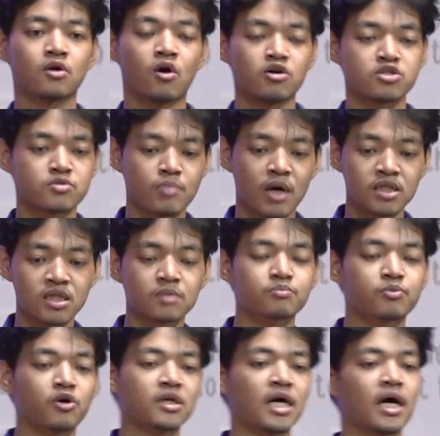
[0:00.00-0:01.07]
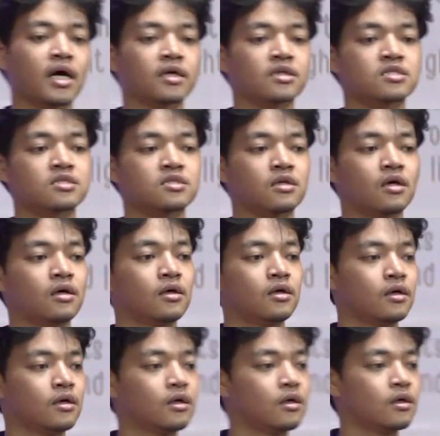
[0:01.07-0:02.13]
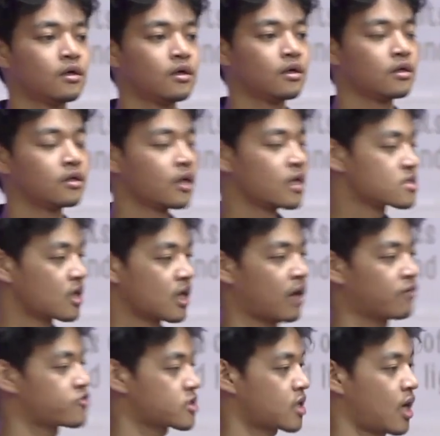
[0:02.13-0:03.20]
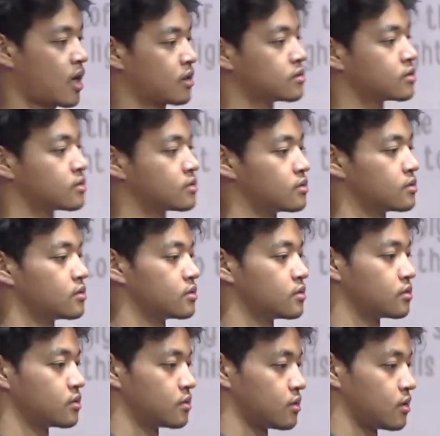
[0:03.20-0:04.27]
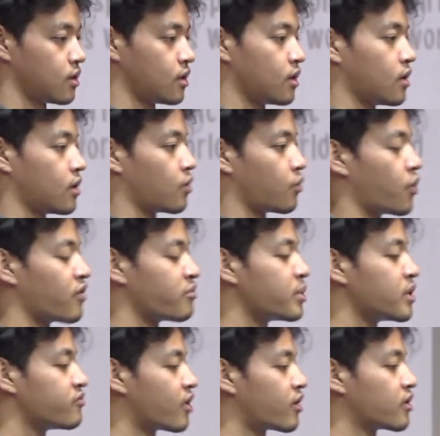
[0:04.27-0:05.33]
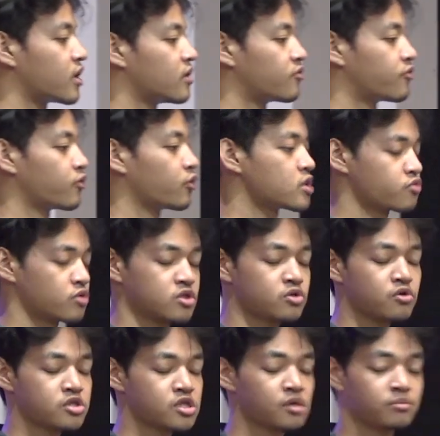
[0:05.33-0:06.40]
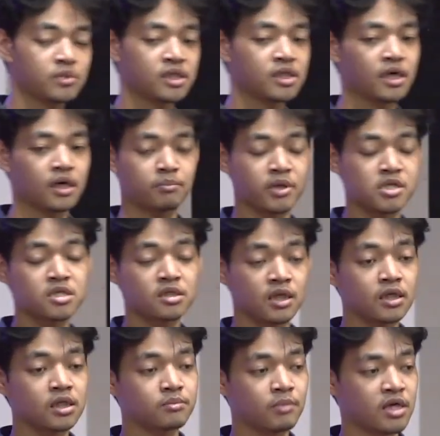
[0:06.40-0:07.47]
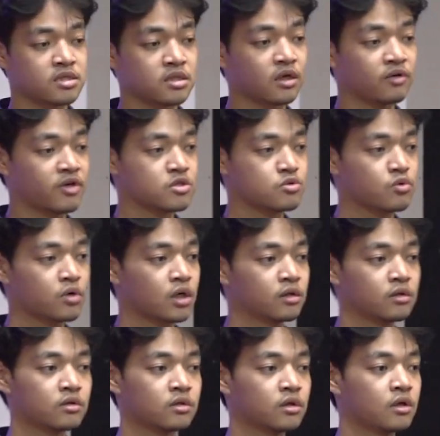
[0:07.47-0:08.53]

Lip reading: Cosmetic products. That's a lifestyle. We have been very influenced with social media, personally myself as well.